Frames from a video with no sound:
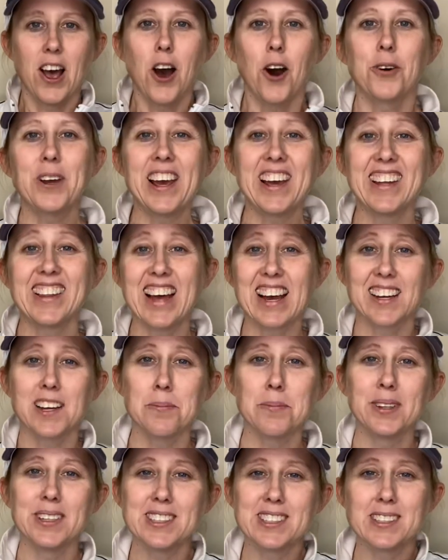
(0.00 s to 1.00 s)
Okay, that
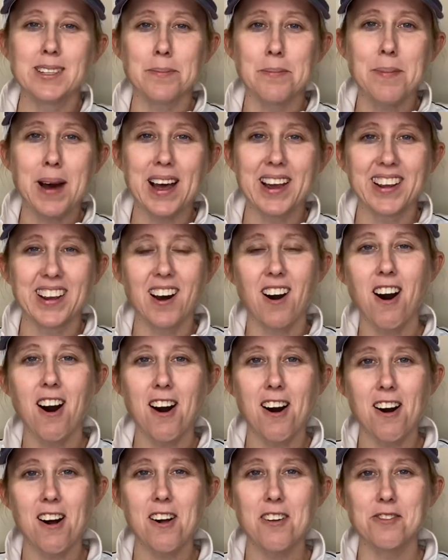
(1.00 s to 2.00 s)
completes my
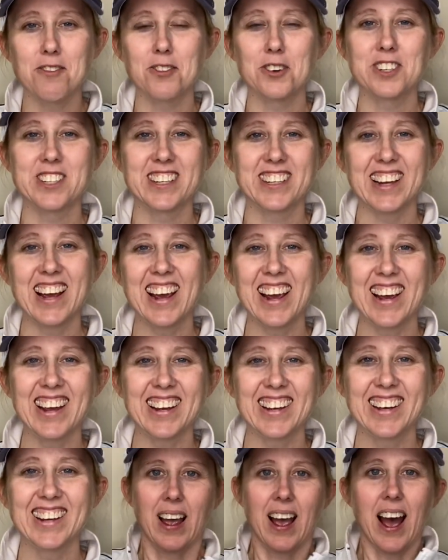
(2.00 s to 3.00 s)
haul for
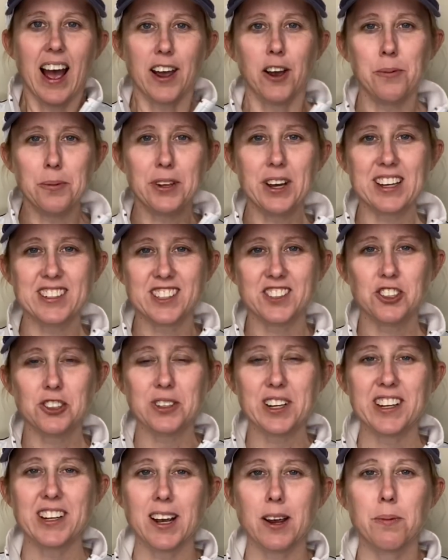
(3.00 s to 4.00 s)
today. I hope you guys
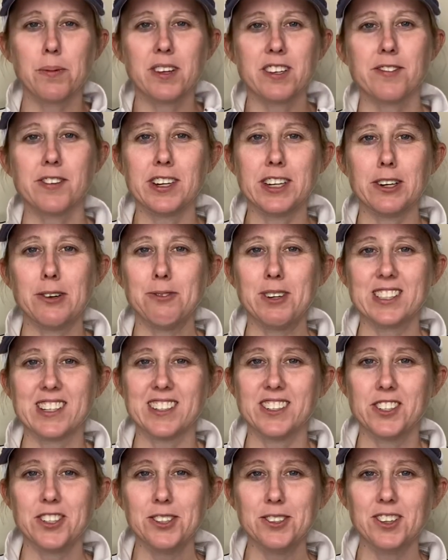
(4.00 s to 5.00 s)
enjoyed. I hope this video
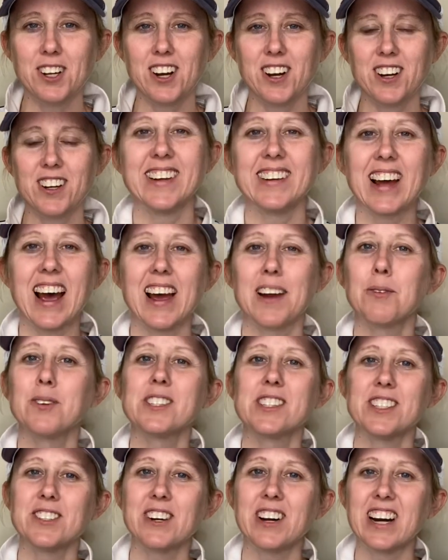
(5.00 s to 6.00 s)
wasn't too long. And I will
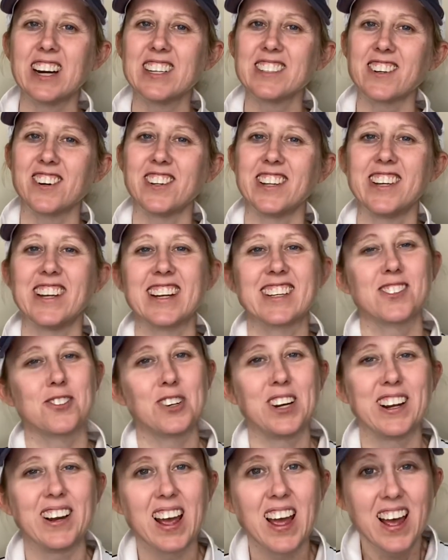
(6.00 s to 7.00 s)
see you guys on the next
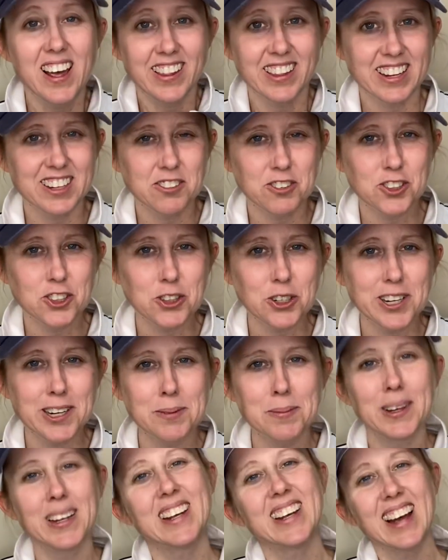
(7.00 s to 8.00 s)
one. Thanks for
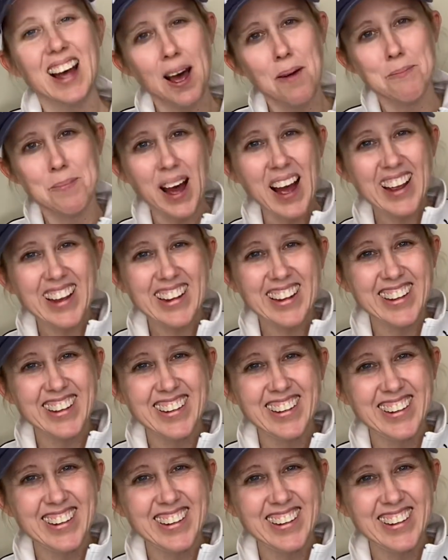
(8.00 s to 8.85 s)
joining me. Bye.